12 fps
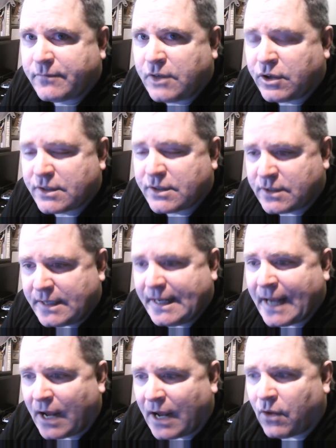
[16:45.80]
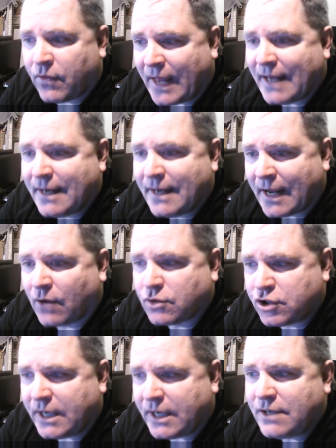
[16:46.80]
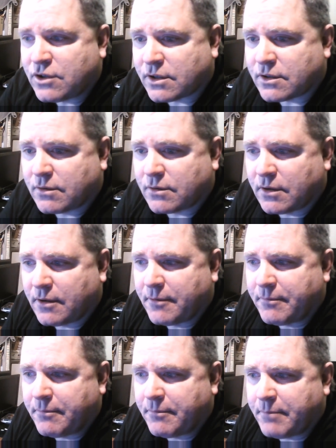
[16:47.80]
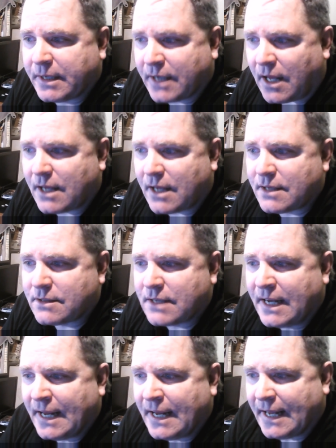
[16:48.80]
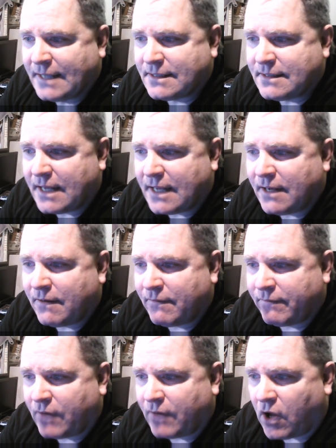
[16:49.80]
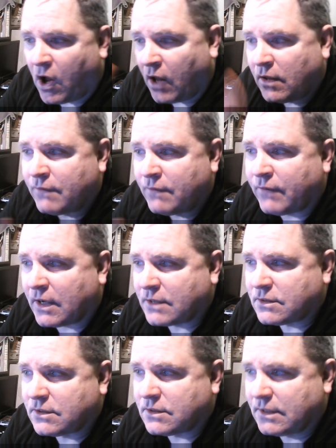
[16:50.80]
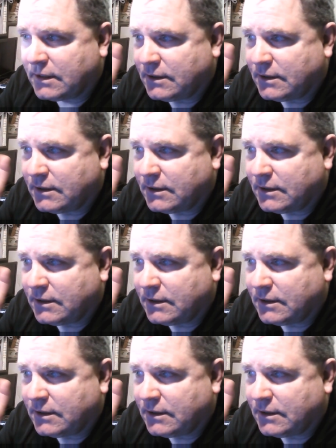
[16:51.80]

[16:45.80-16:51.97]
You can see how that now changes because instead of all of us,